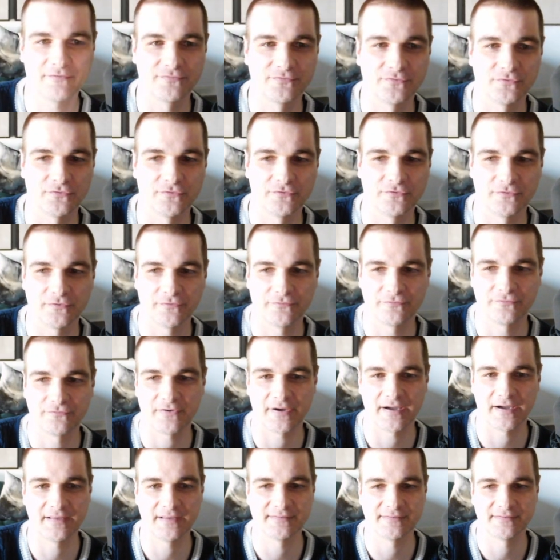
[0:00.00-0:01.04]
to
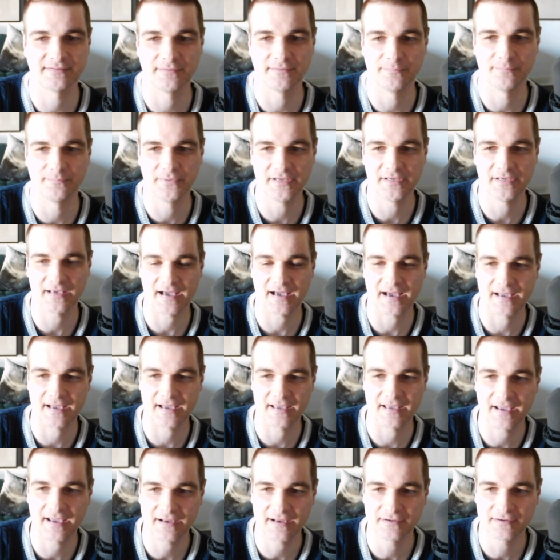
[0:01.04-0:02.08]
find the
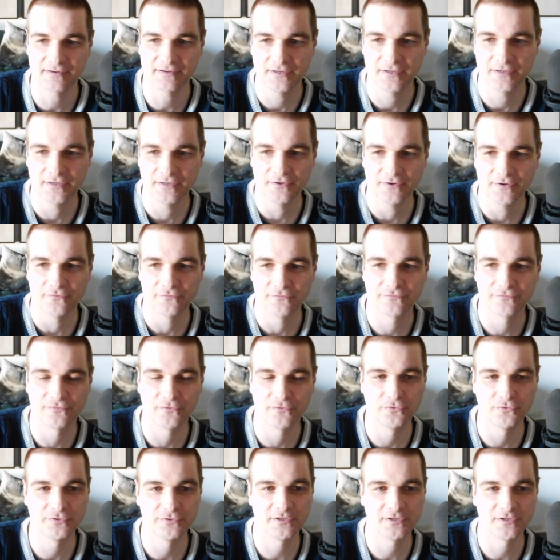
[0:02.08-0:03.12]
bin
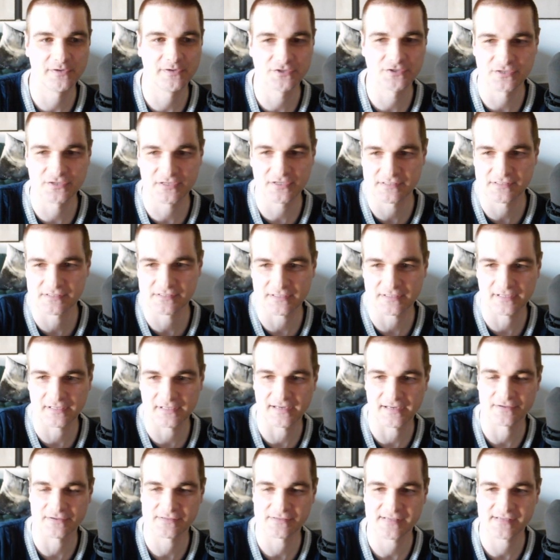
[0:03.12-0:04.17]
folder, which is in
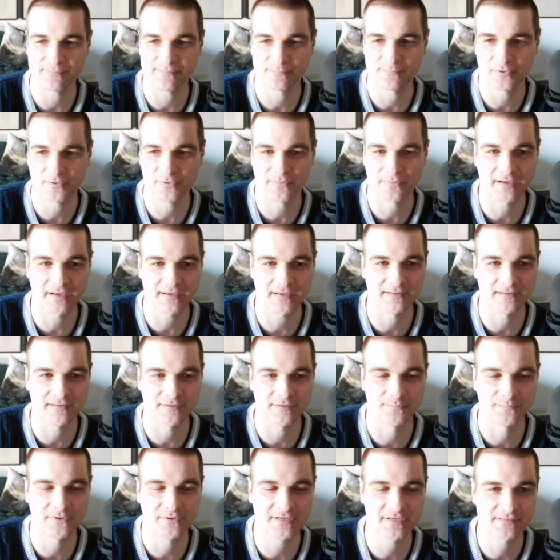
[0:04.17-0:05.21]
our sample pack in the
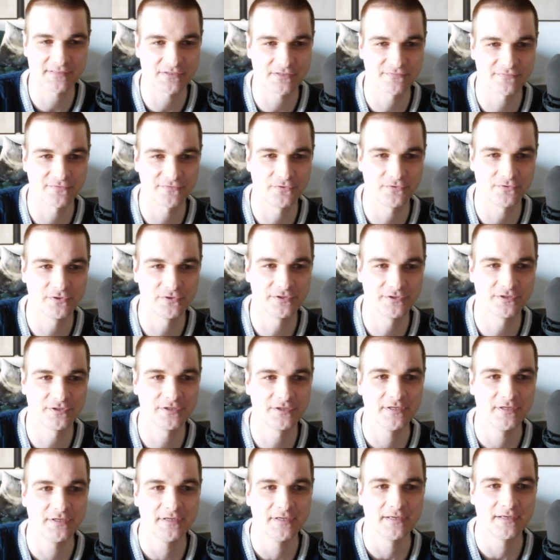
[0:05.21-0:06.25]
presets folder.
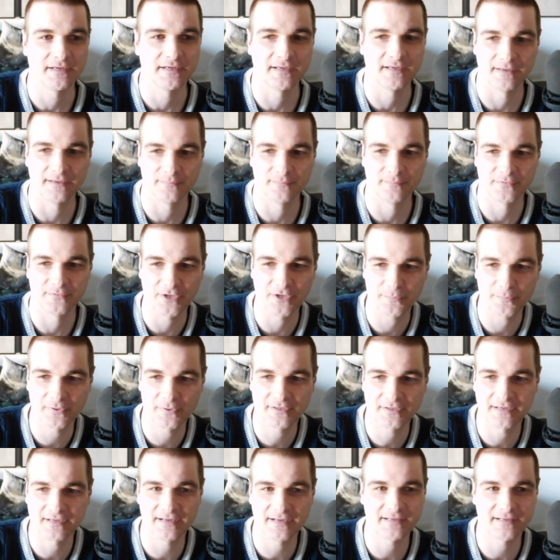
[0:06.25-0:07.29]
Double
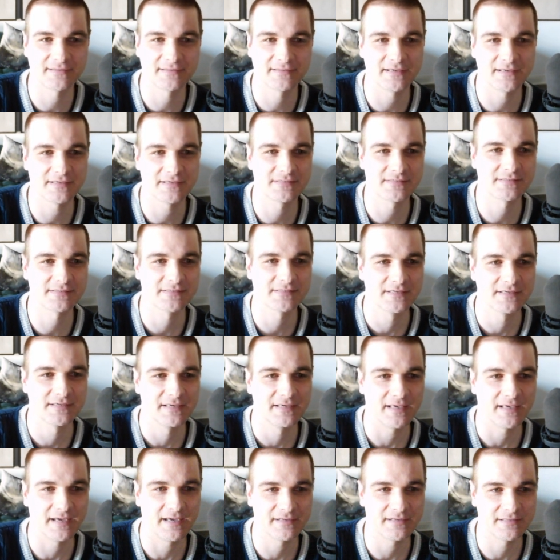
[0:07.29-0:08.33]
click this
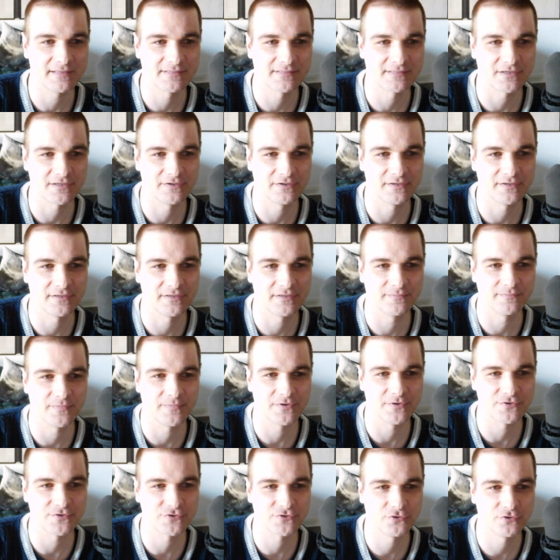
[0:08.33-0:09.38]
and it's gonna
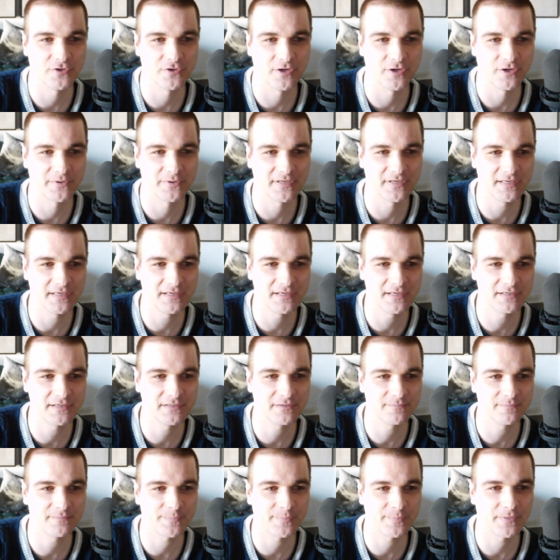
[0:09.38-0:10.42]
show up
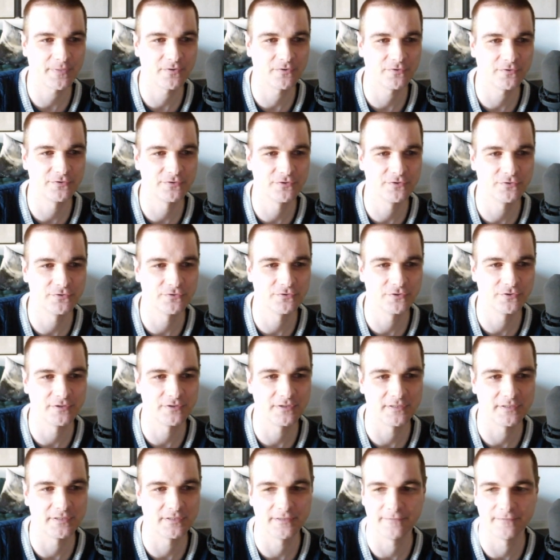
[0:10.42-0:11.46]
here on
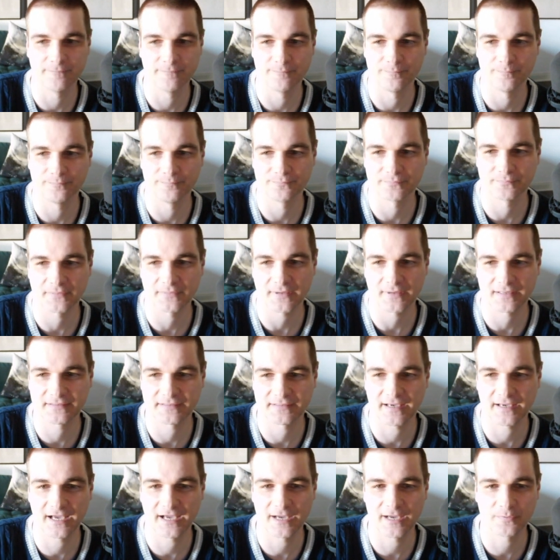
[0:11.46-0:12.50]
your
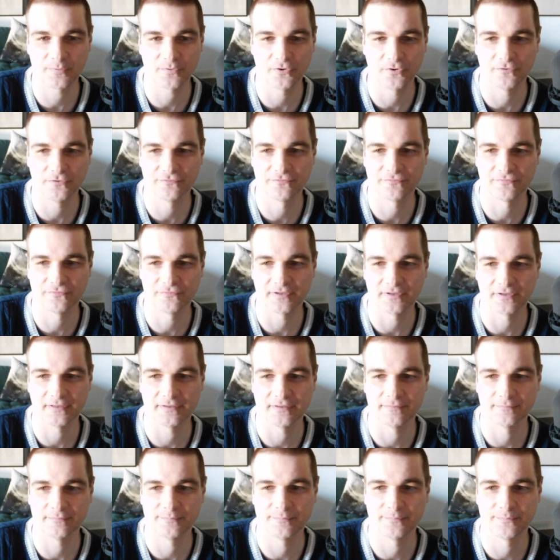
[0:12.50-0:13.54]
tab of
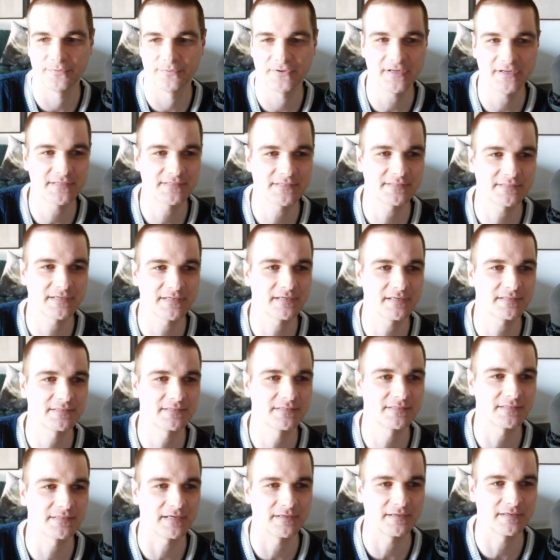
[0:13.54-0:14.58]

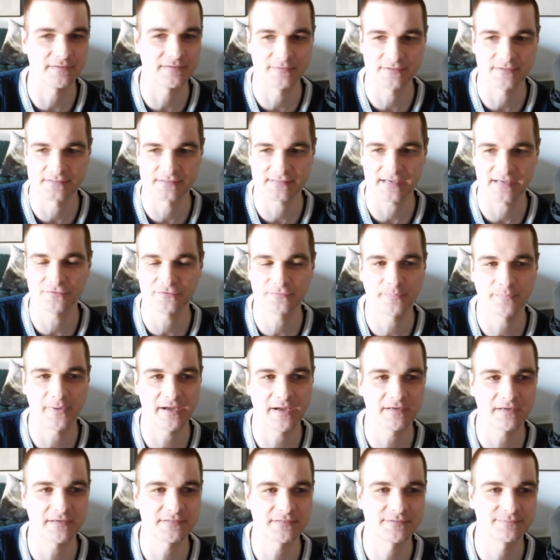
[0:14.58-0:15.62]
presets and sound
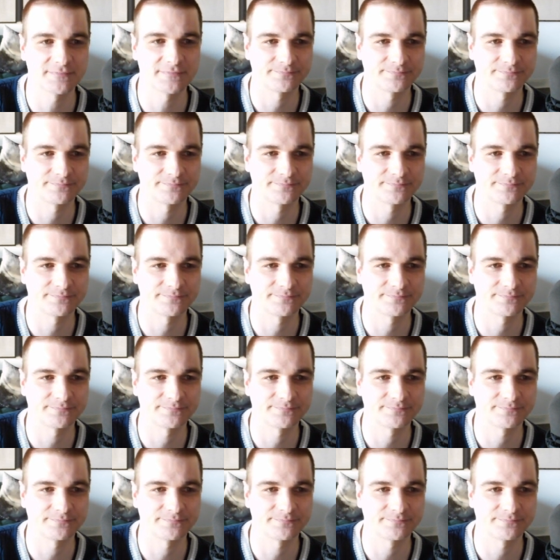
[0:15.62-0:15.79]
banks.